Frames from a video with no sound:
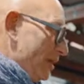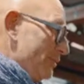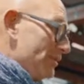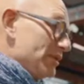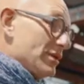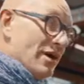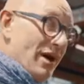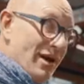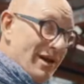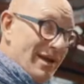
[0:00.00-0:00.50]
The
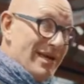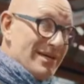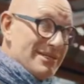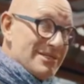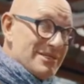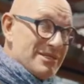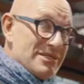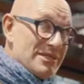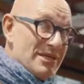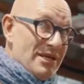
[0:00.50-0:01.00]

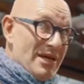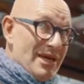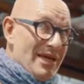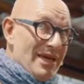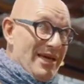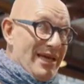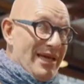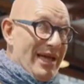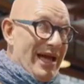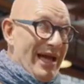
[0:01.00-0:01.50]
Callas,
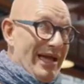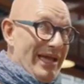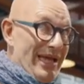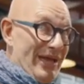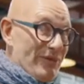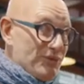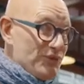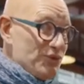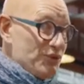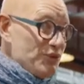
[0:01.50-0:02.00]
I have
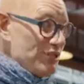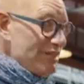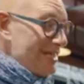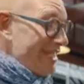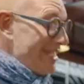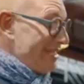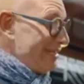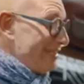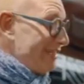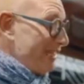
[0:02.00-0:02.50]
to
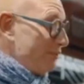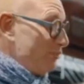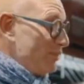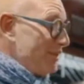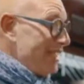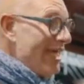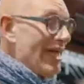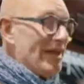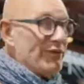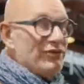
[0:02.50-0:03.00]
say that we
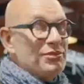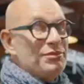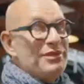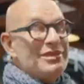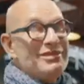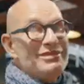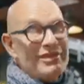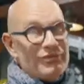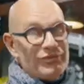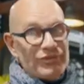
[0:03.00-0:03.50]
have them in
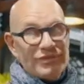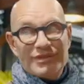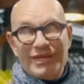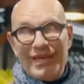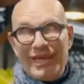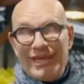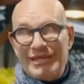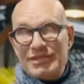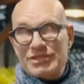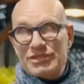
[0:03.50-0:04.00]
different
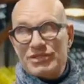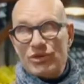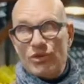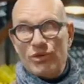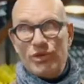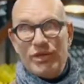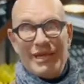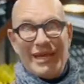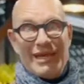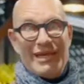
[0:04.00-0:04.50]
lengths, so you can